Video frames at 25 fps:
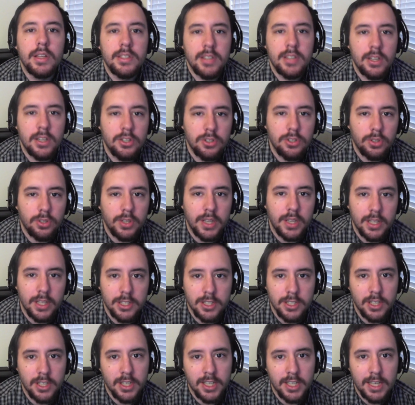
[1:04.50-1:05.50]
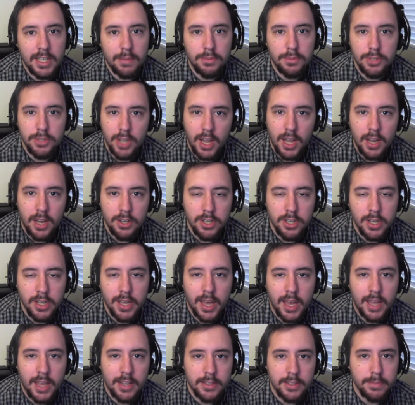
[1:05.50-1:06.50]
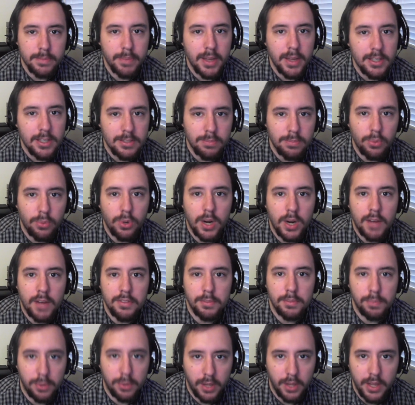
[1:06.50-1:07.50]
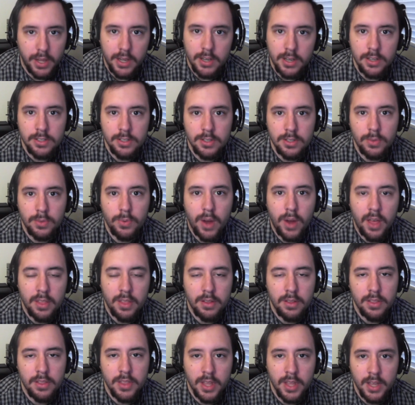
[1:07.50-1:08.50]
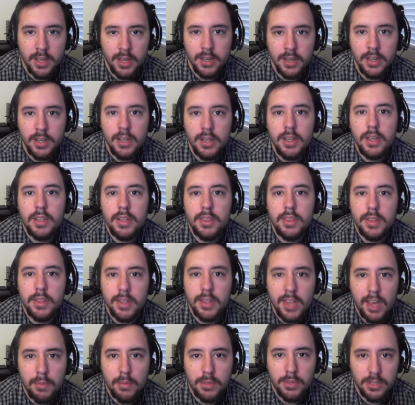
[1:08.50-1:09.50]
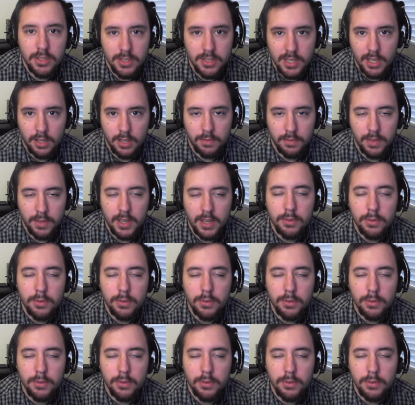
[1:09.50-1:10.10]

essentially it's going to keep changing, and it's based more off the players rather than the game itself.